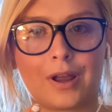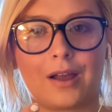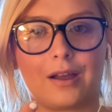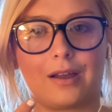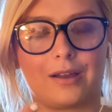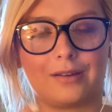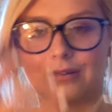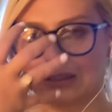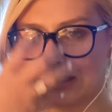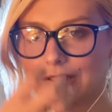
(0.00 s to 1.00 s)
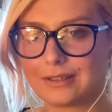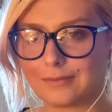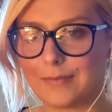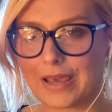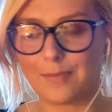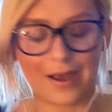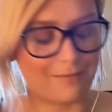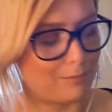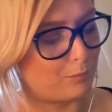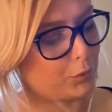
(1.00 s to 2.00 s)
of make my
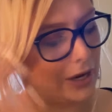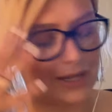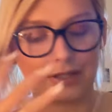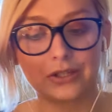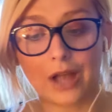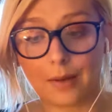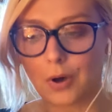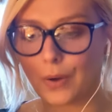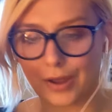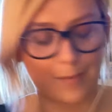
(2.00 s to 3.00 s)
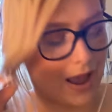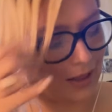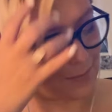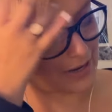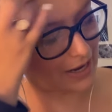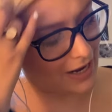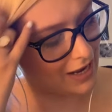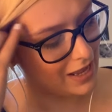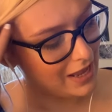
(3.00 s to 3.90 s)
brain stop going a mile a minute.